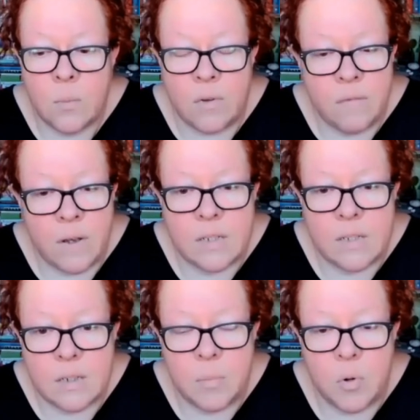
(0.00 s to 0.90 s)
We've
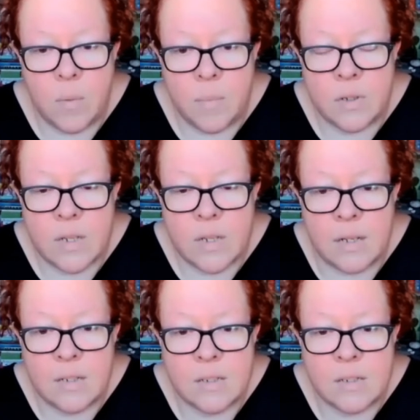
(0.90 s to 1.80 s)
faced disappointments
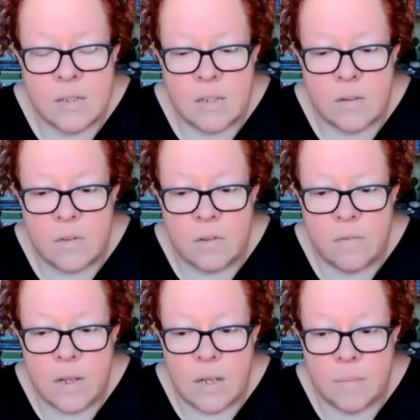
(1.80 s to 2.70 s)
and instances of
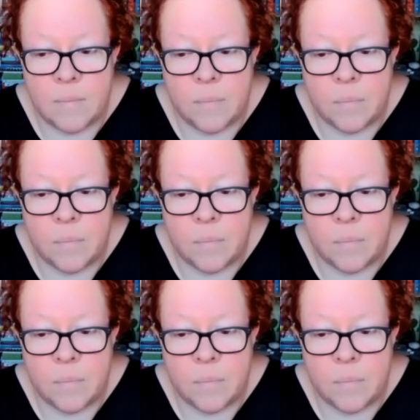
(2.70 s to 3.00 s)
defeat.